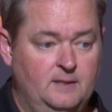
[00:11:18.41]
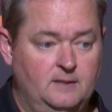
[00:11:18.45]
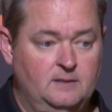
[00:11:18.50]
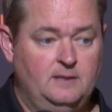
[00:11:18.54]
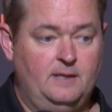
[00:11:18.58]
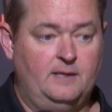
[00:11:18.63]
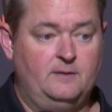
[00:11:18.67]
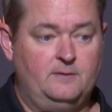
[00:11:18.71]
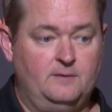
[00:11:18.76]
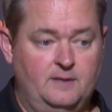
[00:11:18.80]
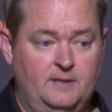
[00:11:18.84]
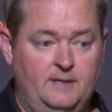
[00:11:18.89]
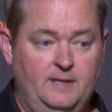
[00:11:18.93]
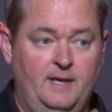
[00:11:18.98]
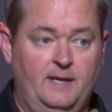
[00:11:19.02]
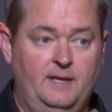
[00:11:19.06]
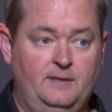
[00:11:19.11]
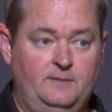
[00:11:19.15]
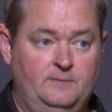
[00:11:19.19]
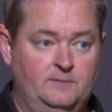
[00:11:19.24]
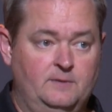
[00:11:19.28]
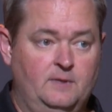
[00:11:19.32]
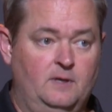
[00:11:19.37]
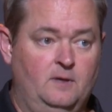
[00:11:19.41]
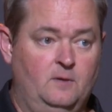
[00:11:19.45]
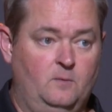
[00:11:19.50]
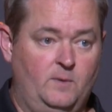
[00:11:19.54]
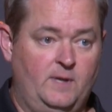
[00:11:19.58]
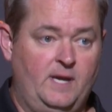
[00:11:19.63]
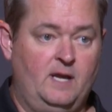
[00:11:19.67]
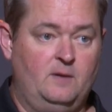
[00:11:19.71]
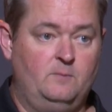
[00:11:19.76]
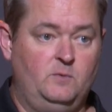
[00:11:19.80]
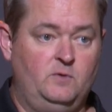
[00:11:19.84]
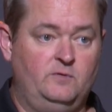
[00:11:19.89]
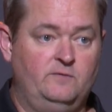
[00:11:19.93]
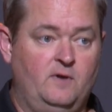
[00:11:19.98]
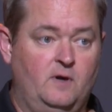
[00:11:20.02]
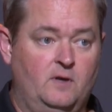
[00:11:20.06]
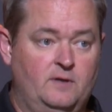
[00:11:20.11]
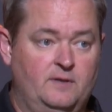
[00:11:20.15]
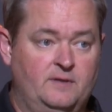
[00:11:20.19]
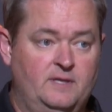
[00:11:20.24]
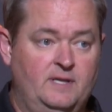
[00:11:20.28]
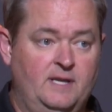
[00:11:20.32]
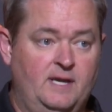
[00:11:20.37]
later today, we got to move
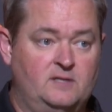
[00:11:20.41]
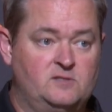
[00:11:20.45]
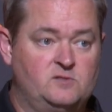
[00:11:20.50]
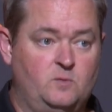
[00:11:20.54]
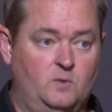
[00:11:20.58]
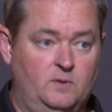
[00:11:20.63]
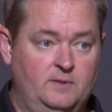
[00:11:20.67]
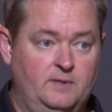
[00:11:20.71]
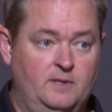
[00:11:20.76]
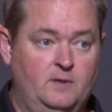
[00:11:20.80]
on to the next one.